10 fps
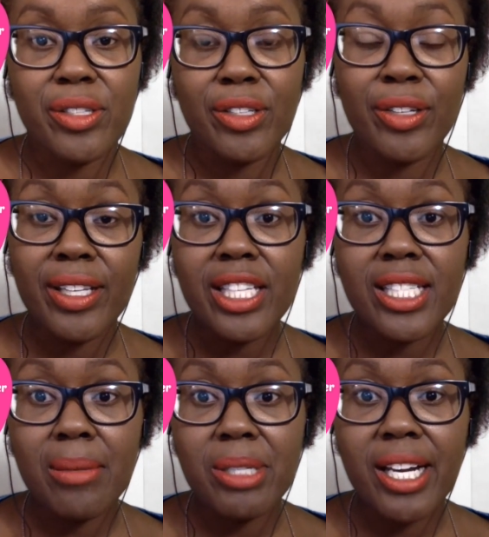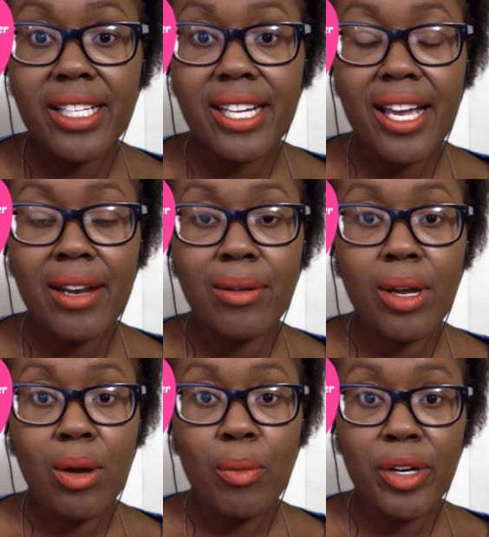They look at the subject, and
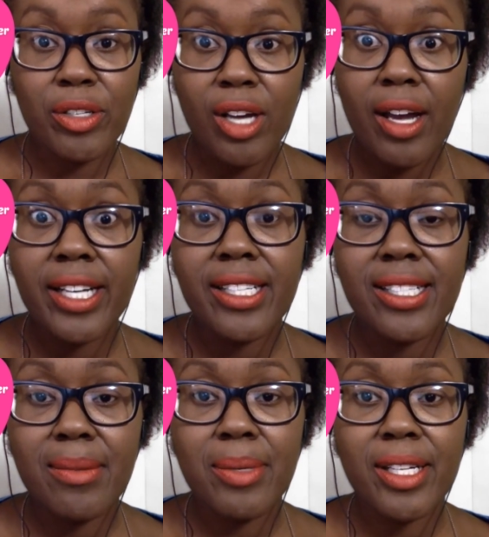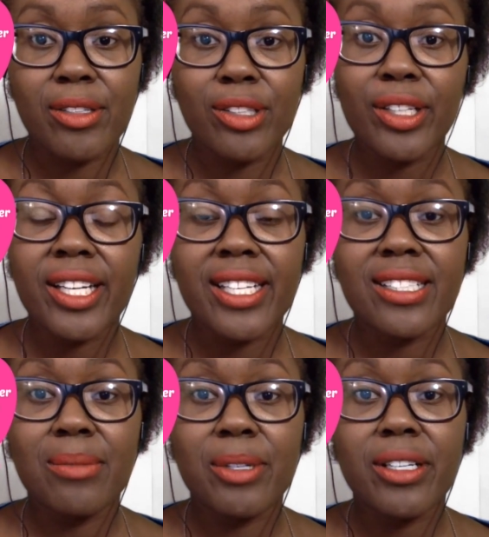when you're talking to somebody or looking at
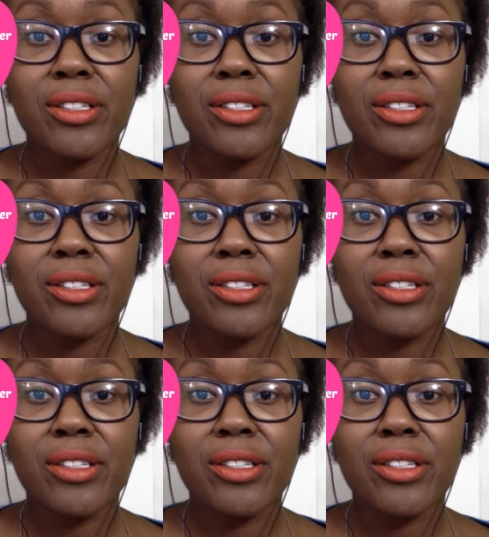someone,